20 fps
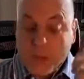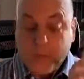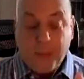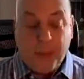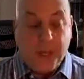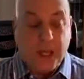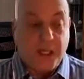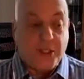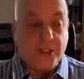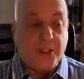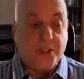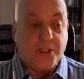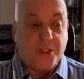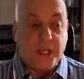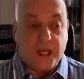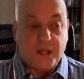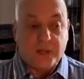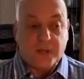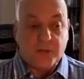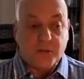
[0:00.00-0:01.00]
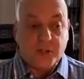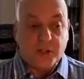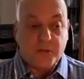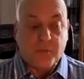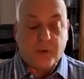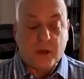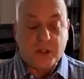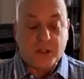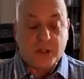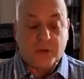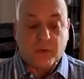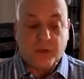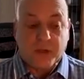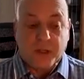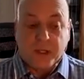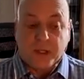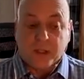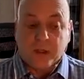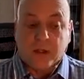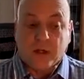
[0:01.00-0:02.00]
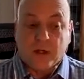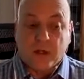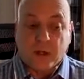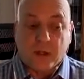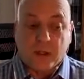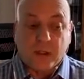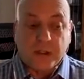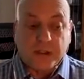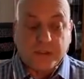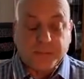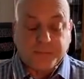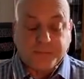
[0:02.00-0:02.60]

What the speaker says: manage disasters, especially when they occur.